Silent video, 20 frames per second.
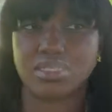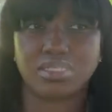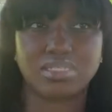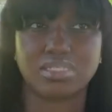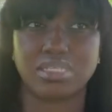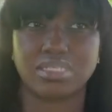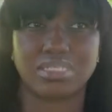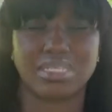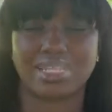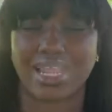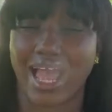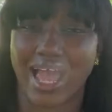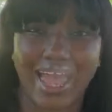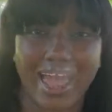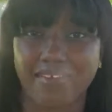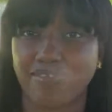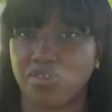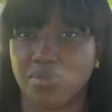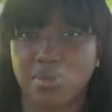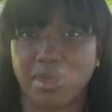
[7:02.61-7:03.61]
This does not
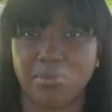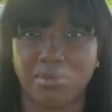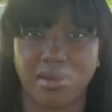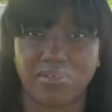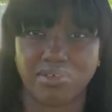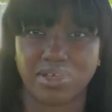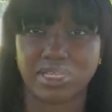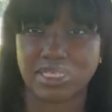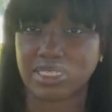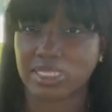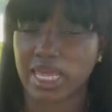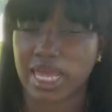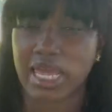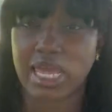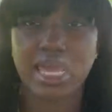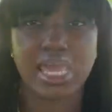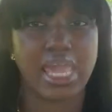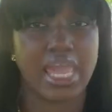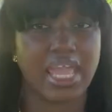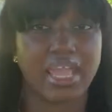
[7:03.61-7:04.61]
have to be about real estate.
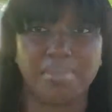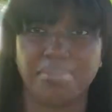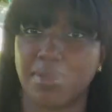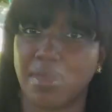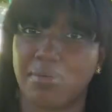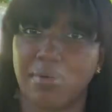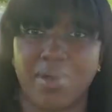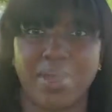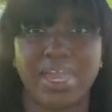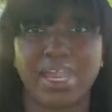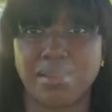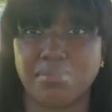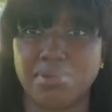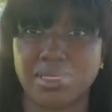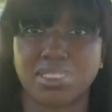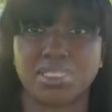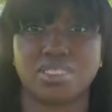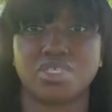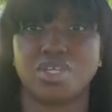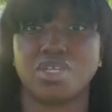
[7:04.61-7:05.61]
It could be about any
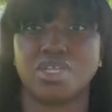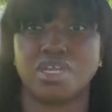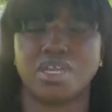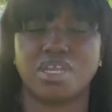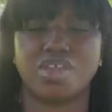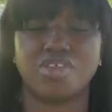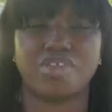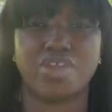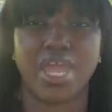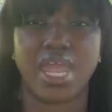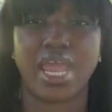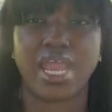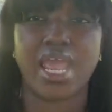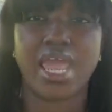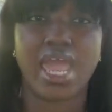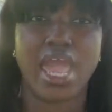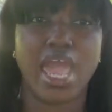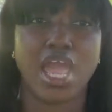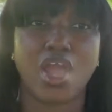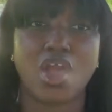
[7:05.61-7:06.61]
business you're looking to create.
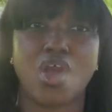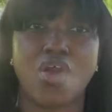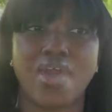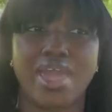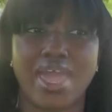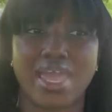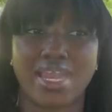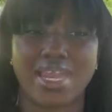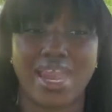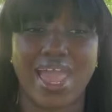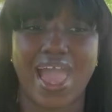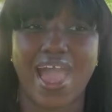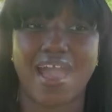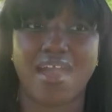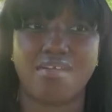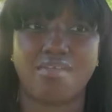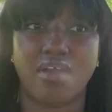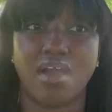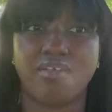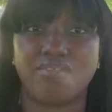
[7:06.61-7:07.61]
And go ahead and
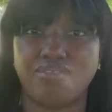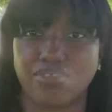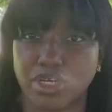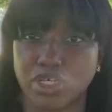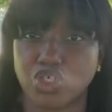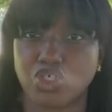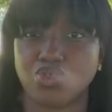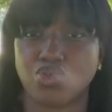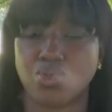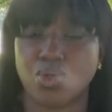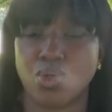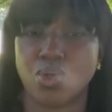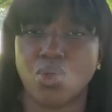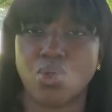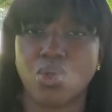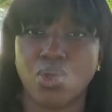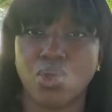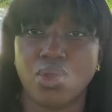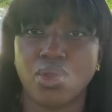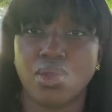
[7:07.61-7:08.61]
have a virtual
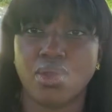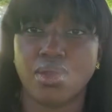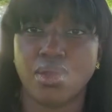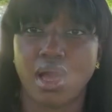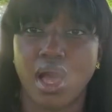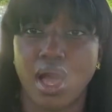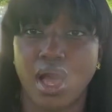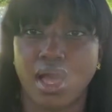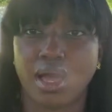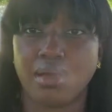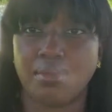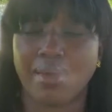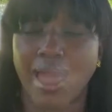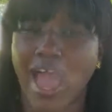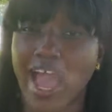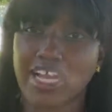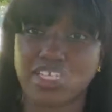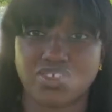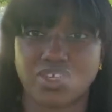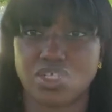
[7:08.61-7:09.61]

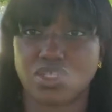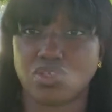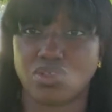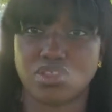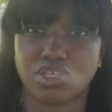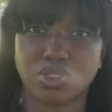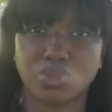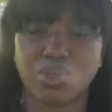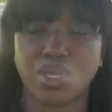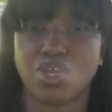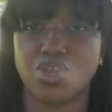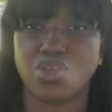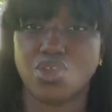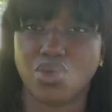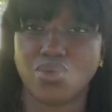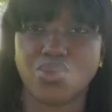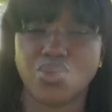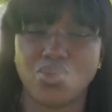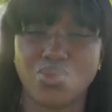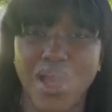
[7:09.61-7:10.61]
address. So this way
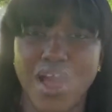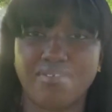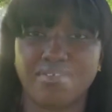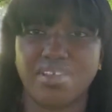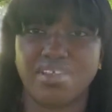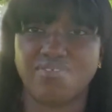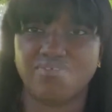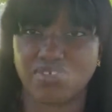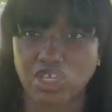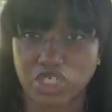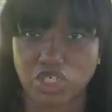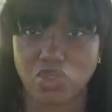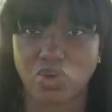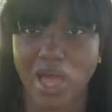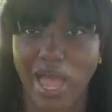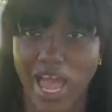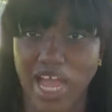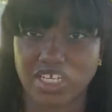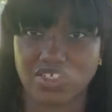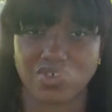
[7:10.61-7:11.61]
you have an official
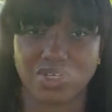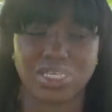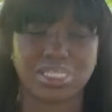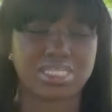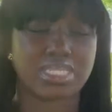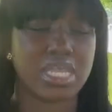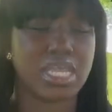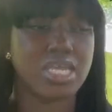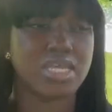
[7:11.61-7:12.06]
address.